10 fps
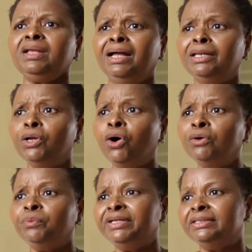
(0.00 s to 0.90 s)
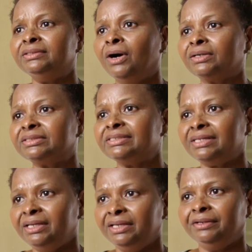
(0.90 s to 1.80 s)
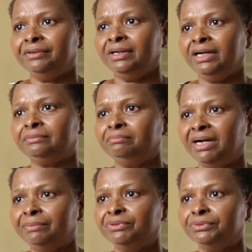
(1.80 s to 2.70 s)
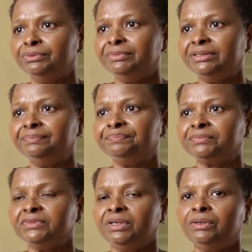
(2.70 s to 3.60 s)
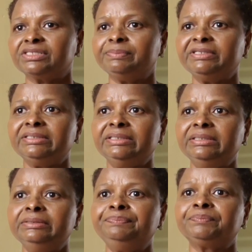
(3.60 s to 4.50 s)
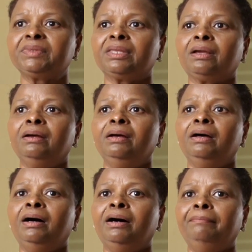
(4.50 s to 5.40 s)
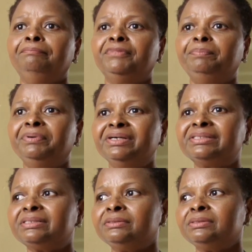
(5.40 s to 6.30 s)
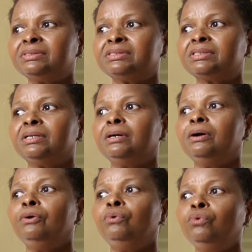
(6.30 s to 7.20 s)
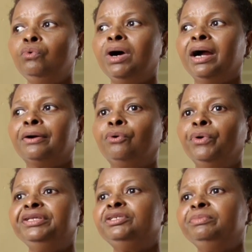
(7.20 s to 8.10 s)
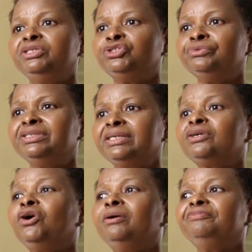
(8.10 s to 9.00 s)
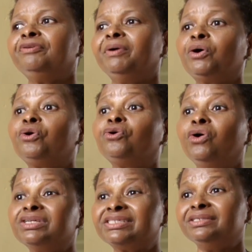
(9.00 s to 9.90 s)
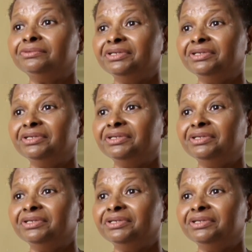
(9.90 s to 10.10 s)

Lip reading: along with the doctors here at Mabaruma Hospital. The persons who are going to be treated come from across the